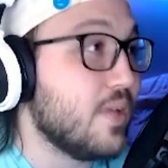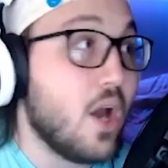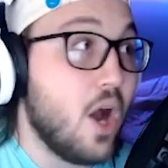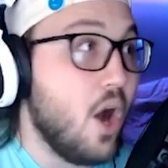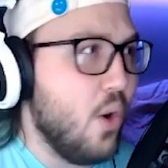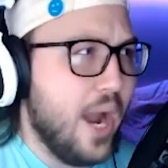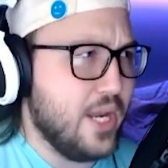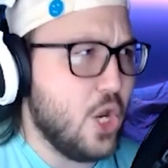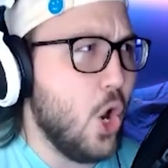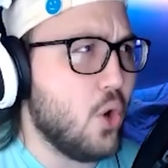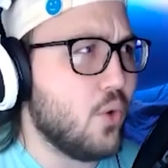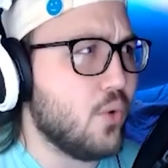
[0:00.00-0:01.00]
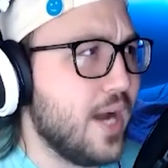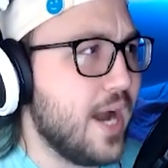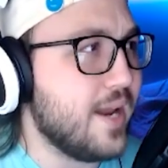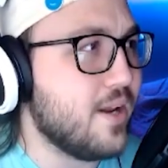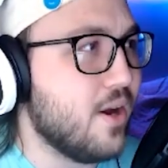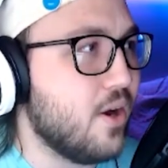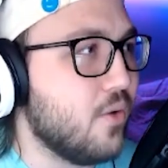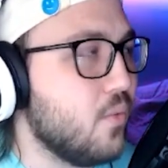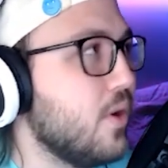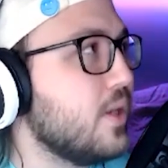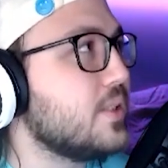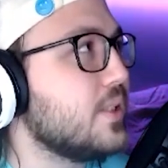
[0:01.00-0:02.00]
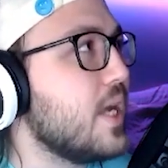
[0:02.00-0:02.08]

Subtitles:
Oh, I know. Well, it's like